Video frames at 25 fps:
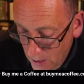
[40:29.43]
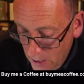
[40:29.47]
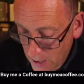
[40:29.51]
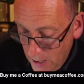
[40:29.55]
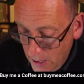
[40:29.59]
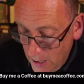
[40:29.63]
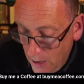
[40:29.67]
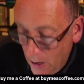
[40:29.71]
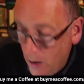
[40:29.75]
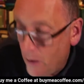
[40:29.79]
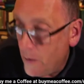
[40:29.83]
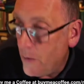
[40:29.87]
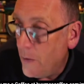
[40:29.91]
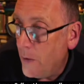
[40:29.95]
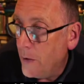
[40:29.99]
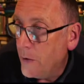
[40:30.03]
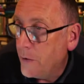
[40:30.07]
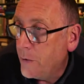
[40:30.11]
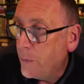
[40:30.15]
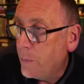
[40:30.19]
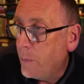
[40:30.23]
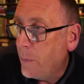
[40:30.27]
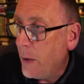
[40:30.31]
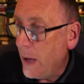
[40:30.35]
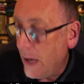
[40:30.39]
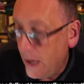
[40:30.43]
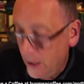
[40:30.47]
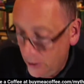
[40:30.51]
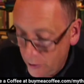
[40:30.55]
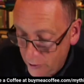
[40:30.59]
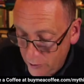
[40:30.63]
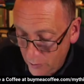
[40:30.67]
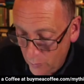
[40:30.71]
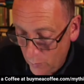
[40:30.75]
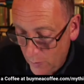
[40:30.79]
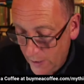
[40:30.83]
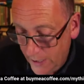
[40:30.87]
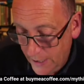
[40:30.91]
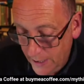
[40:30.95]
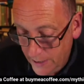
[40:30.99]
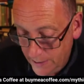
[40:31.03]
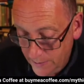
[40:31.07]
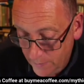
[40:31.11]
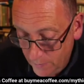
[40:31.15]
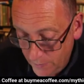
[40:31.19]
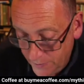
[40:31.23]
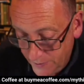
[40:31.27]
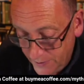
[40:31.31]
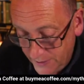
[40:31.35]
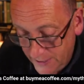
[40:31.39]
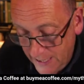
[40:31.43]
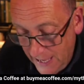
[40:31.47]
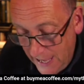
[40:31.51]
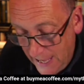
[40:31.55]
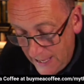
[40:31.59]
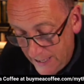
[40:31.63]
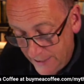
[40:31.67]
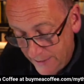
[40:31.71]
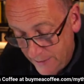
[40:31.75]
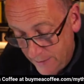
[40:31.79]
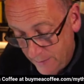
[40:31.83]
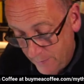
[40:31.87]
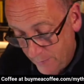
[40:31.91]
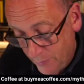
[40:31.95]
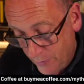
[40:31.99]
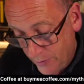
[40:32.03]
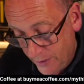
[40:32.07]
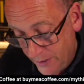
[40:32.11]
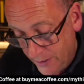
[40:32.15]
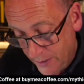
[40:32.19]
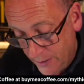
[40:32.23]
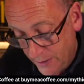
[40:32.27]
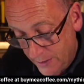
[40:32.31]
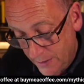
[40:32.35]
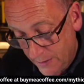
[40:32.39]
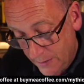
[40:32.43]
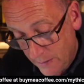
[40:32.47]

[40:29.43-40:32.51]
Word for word: uh, on this page, the way it was scanned and printed.